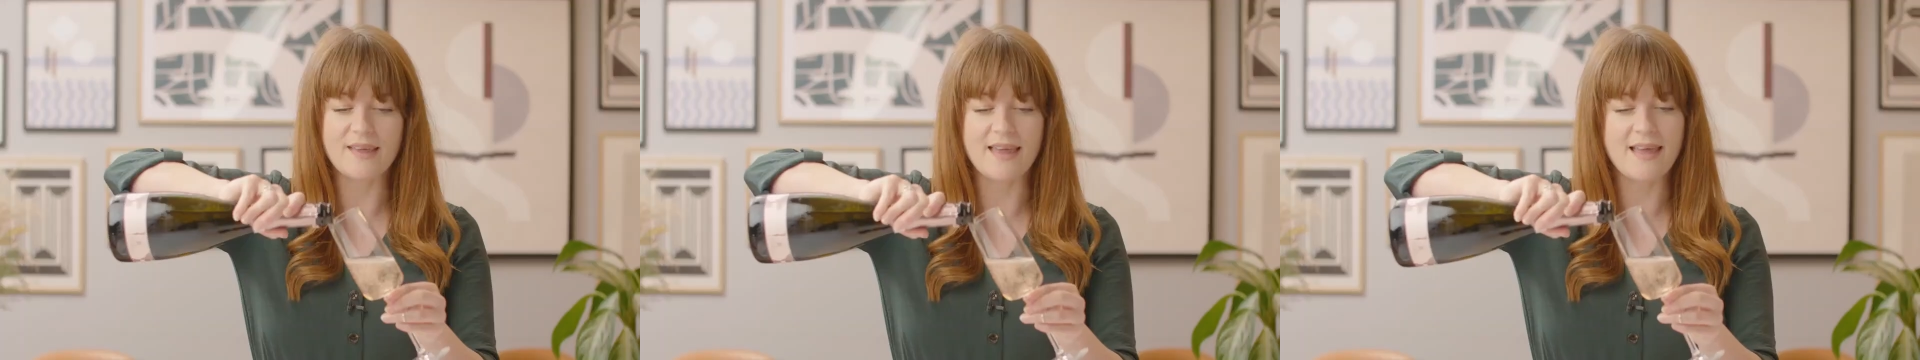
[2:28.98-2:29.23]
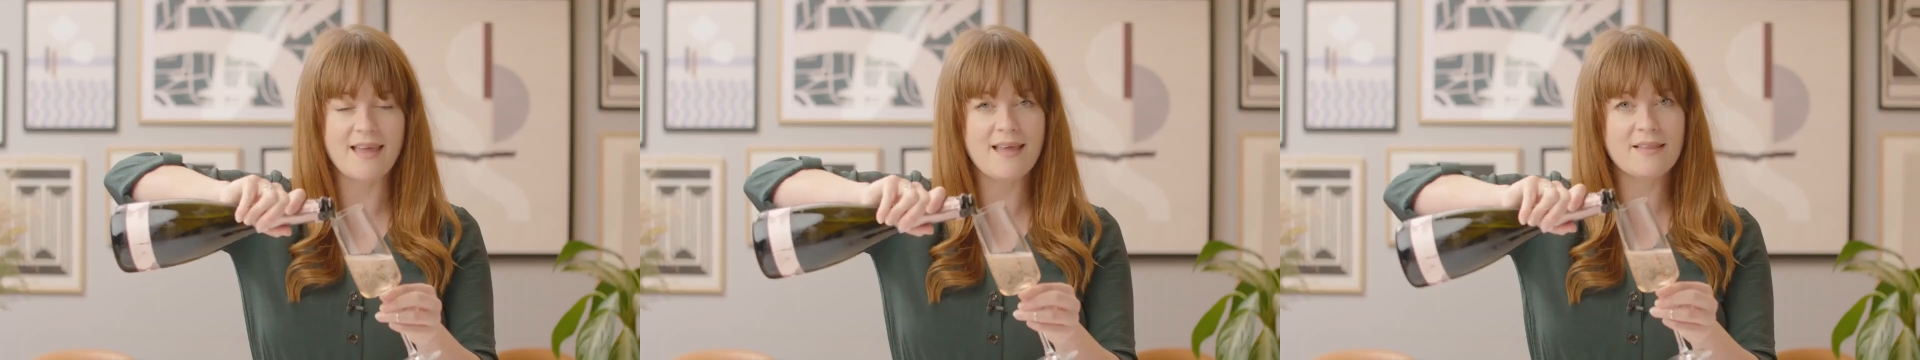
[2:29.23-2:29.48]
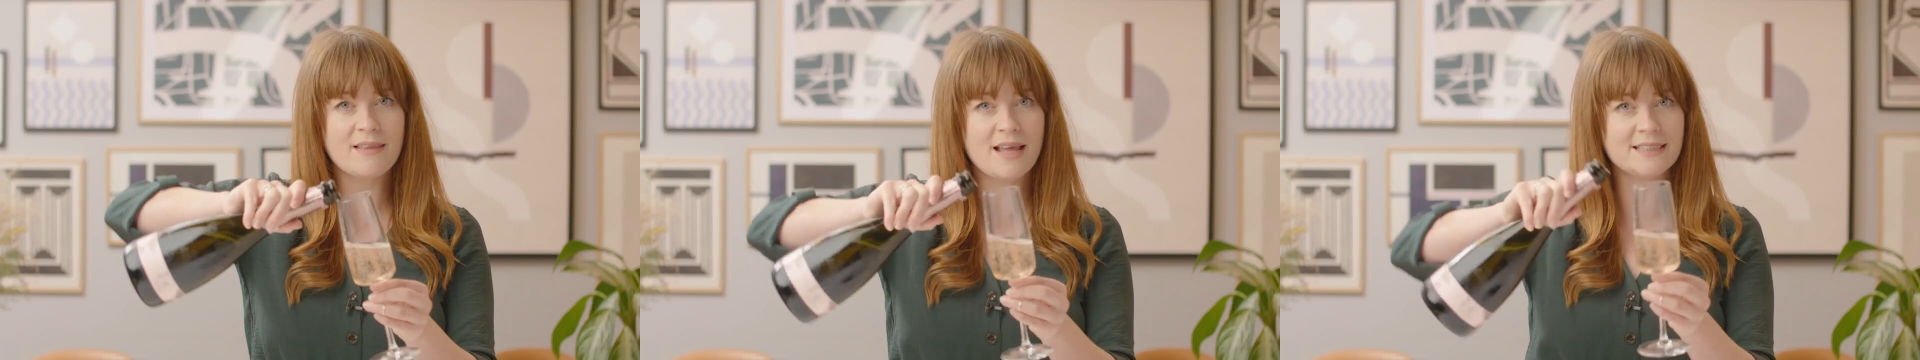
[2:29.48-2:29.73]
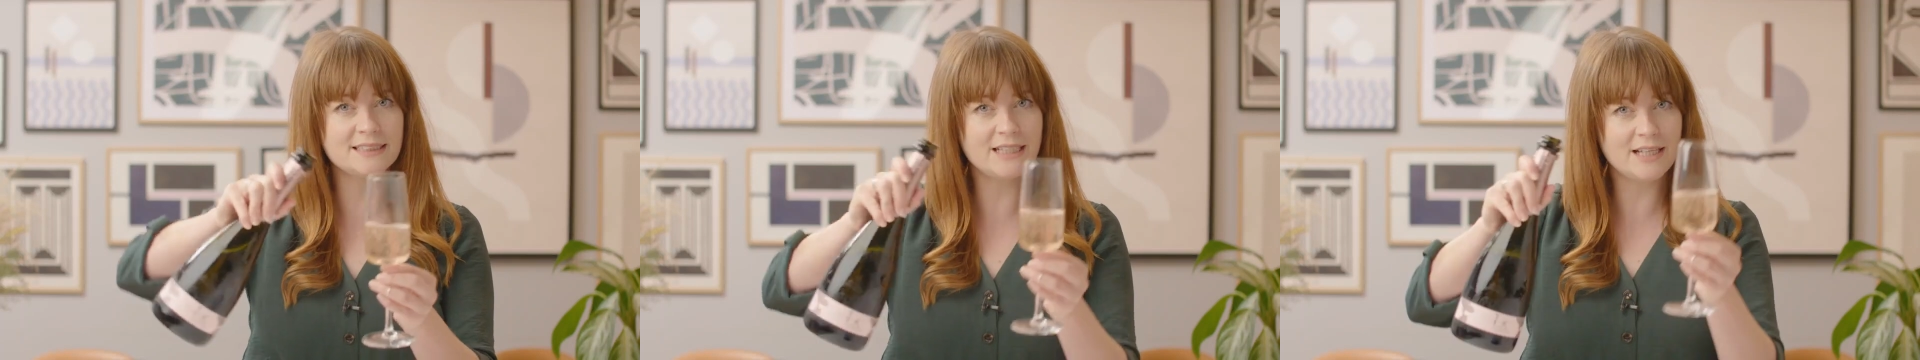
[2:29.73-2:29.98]
And
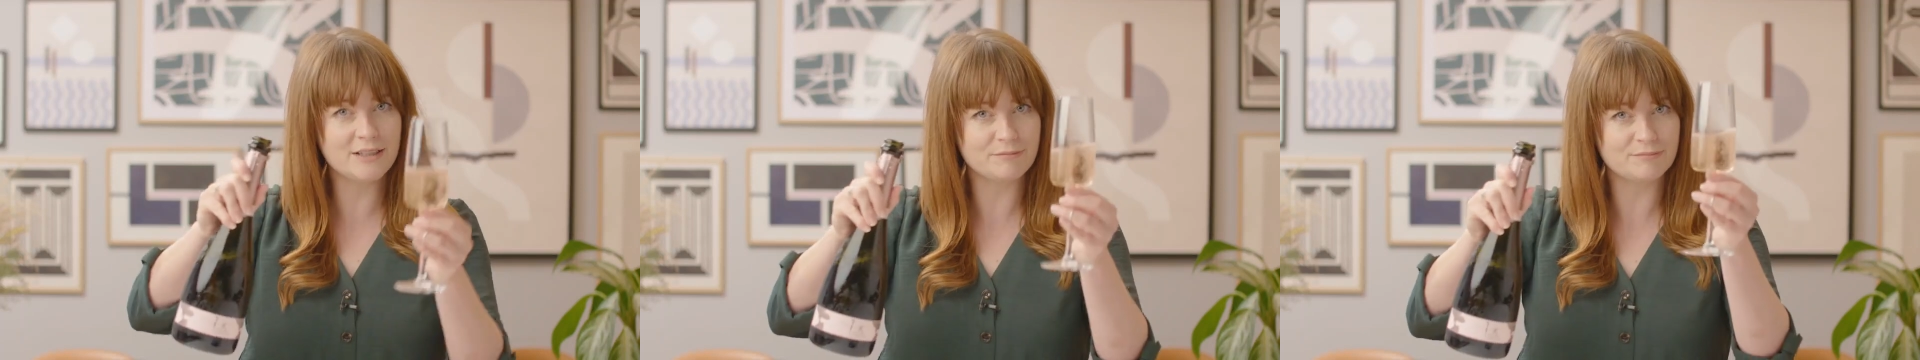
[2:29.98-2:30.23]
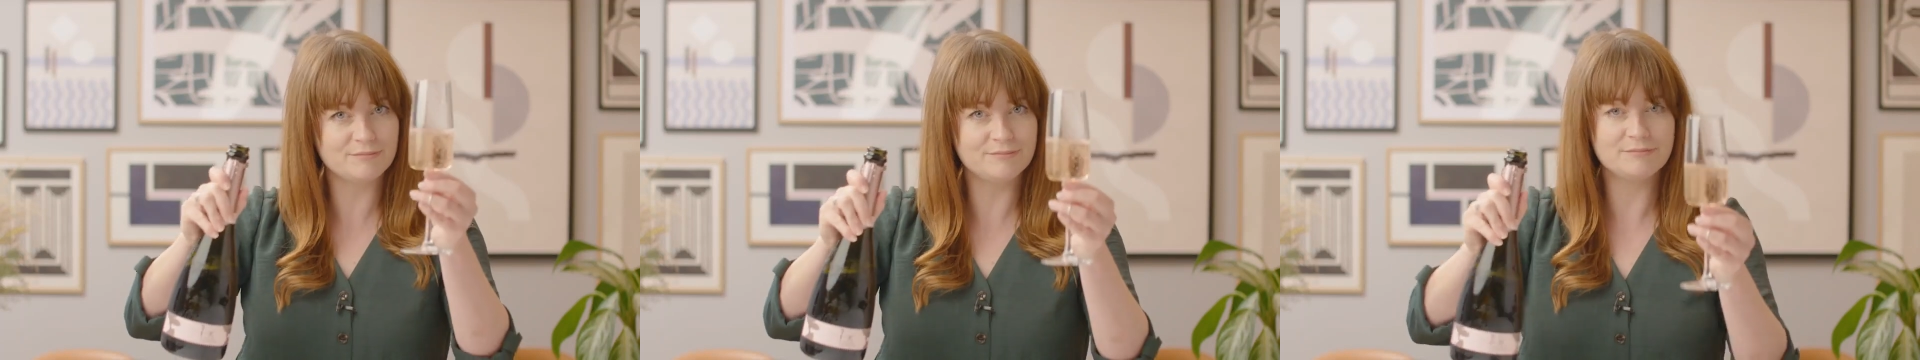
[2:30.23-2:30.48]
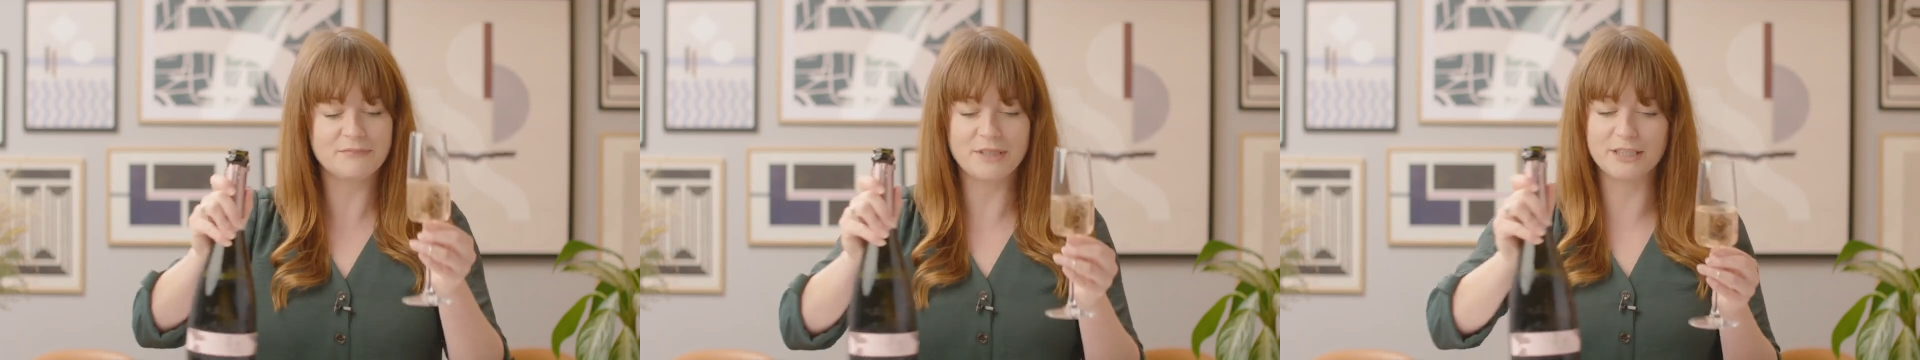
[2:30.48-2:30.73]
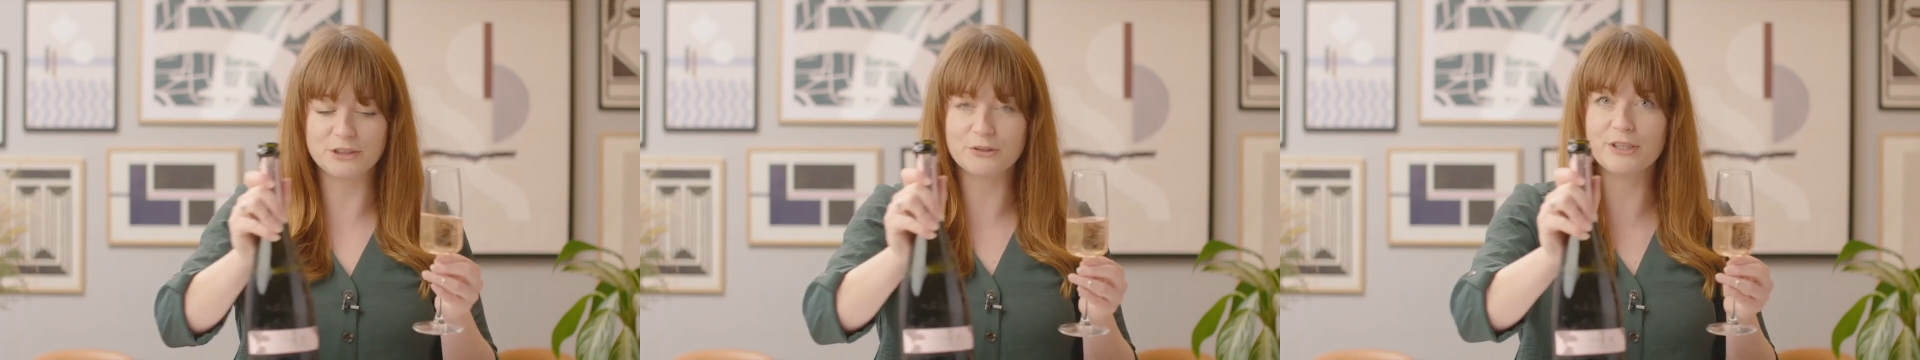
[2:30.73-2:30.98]
that's it.
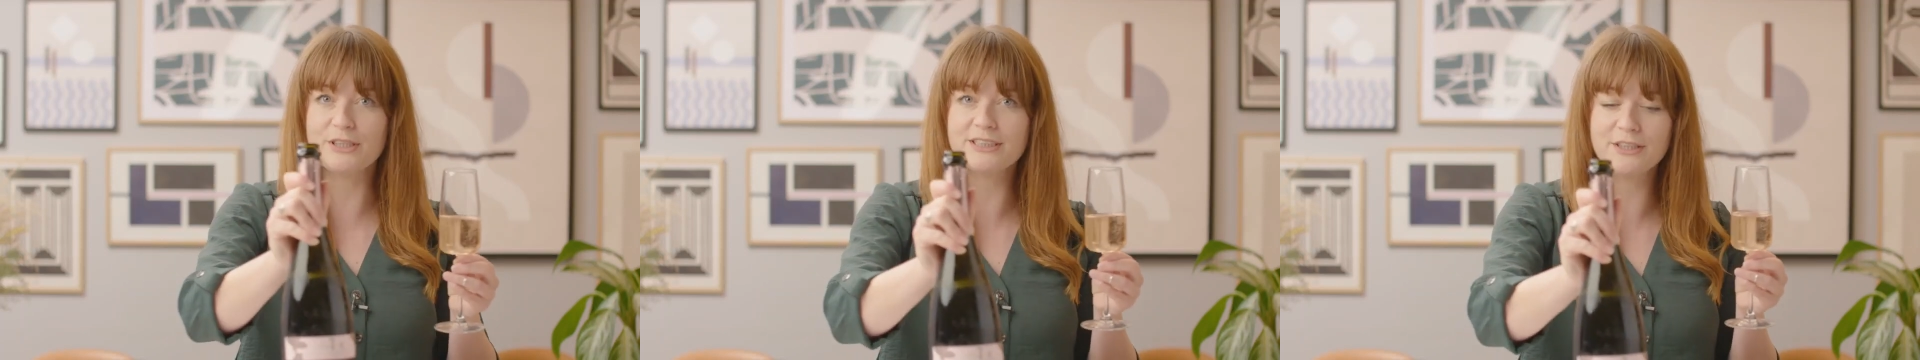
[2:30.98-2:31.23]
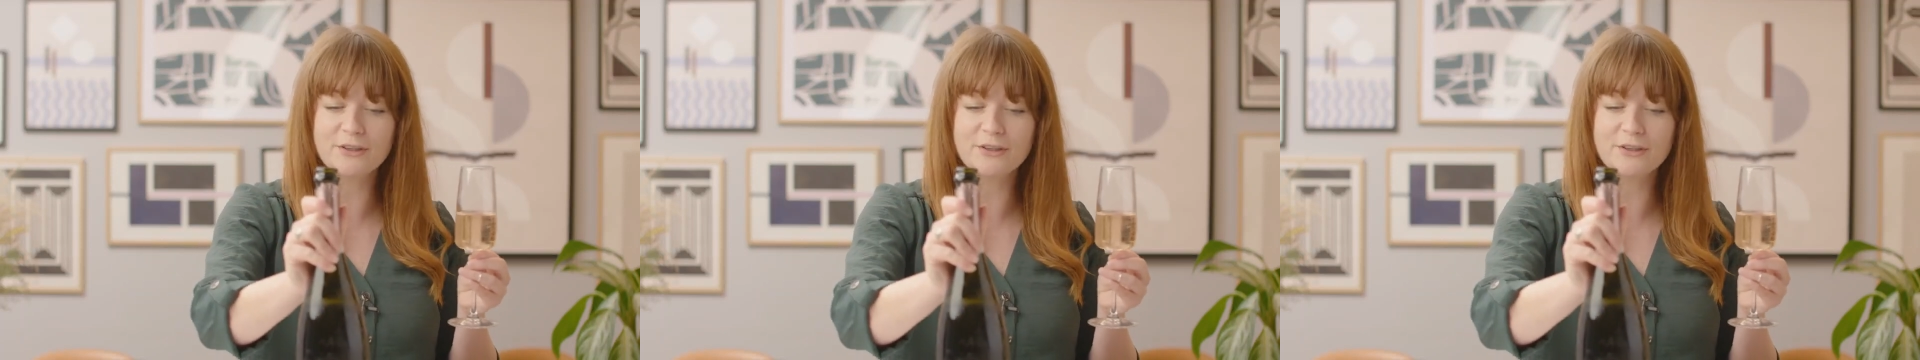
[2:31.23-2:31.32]
Enjoy using